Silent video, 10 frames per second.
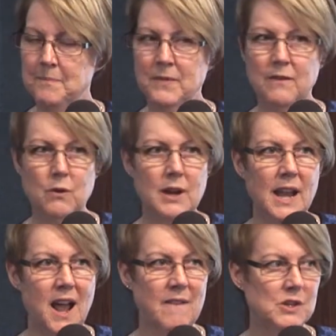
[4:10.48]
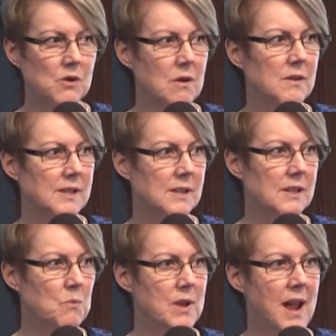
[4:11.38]
If we're going to have a strong
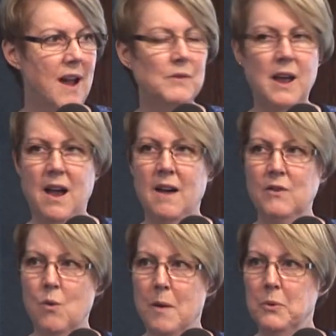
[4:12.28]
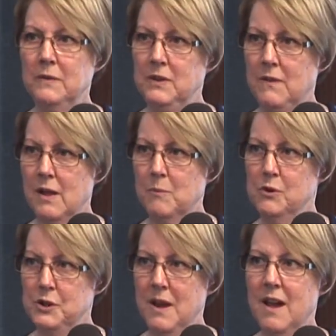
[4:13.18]
system, we have to have cooperative
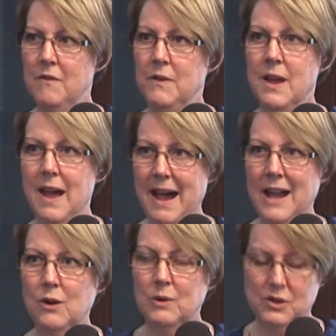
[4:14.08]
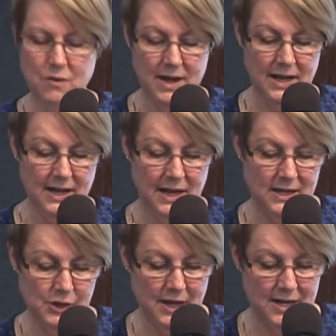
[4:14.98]
developers who have adequate training and
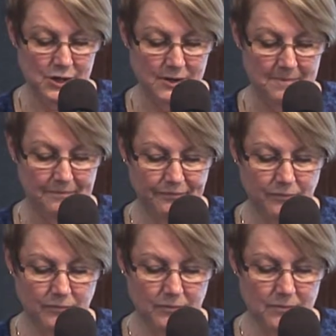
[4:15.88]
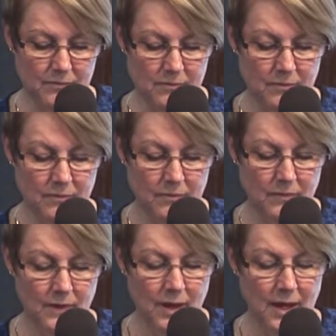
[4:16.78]
education.
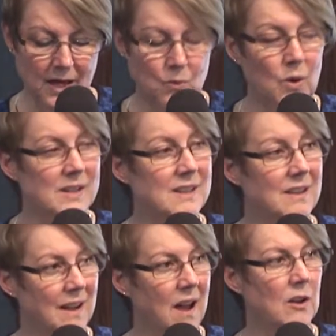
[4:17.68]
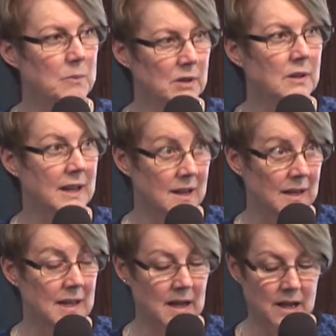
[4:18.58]
And what's the accountability,
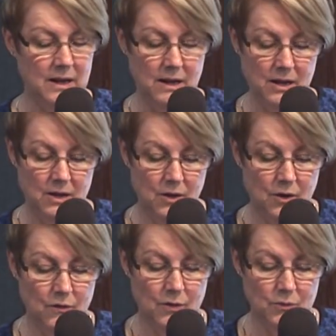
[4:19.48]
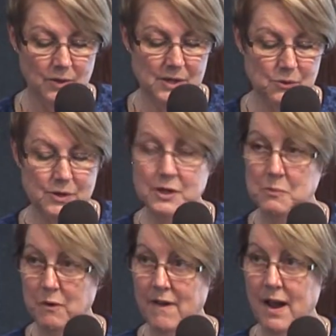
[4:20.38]
again, for the resources
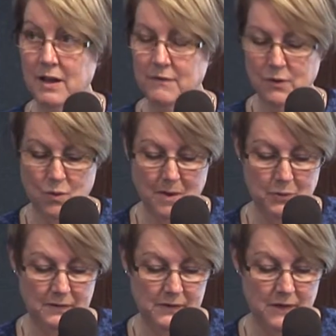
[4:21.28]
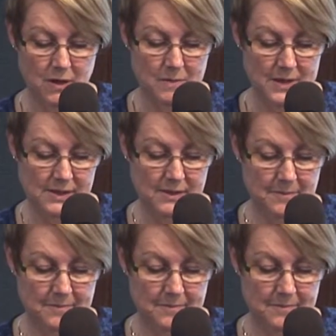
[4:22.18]
provided for cooperative development?